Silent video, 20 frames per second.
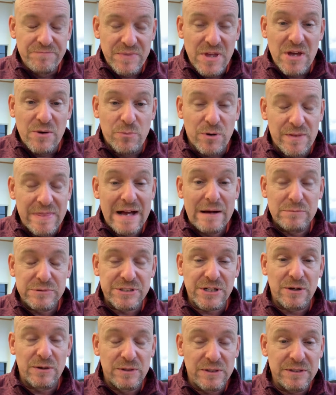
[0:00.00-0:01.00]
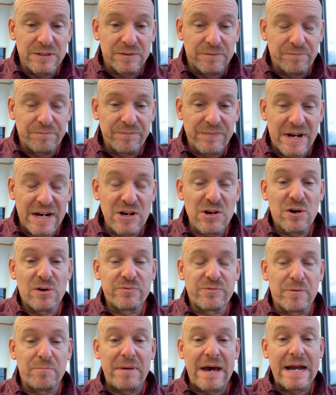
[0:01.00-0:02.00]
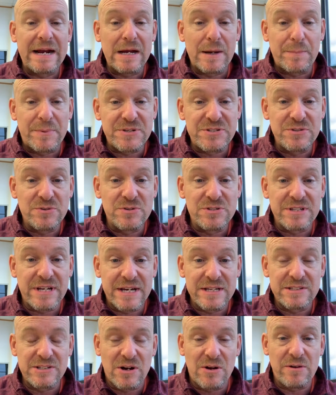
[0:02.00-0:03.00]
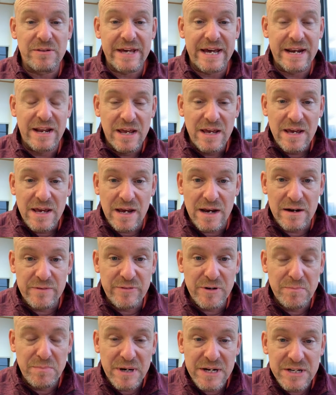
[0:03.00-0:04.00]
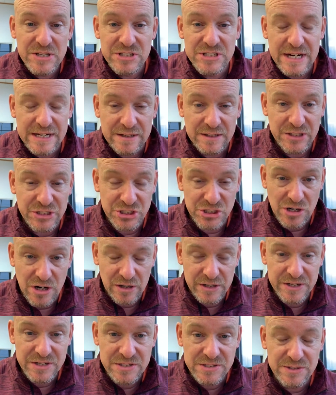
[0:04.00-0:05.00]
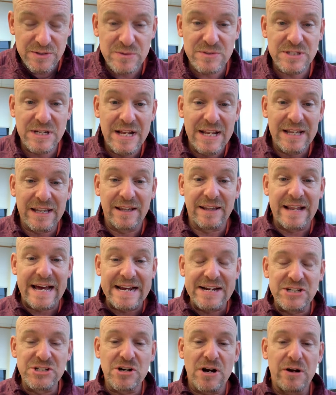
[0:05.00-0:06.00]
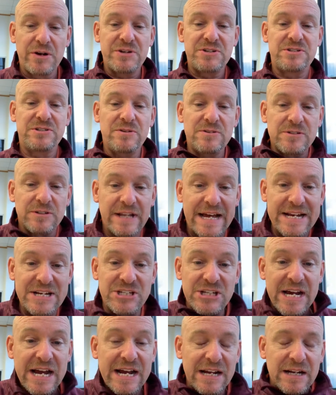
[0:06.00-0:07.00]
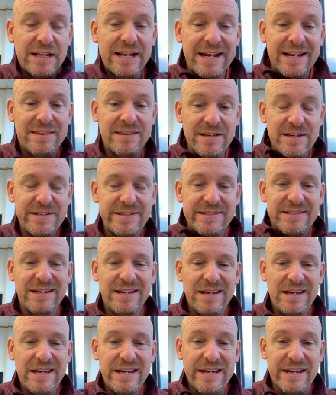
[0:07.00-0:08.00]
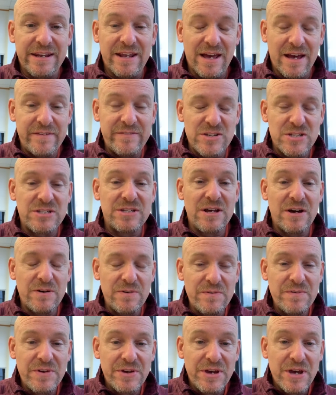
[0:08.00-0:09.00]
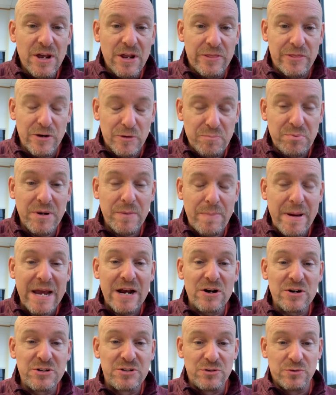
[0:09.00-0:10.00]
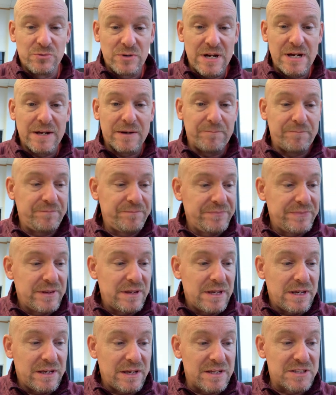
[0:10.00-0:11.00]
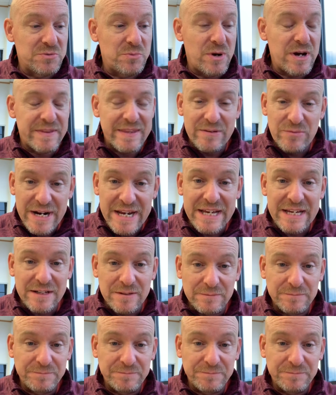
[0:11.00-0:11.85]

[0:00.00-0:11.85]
Well, that was a clue. I called for backup as soon as I saw that. Everybody's got on jogging suits, light jacket like this in heavy snow. They're prepared to run. Guess what? They ran.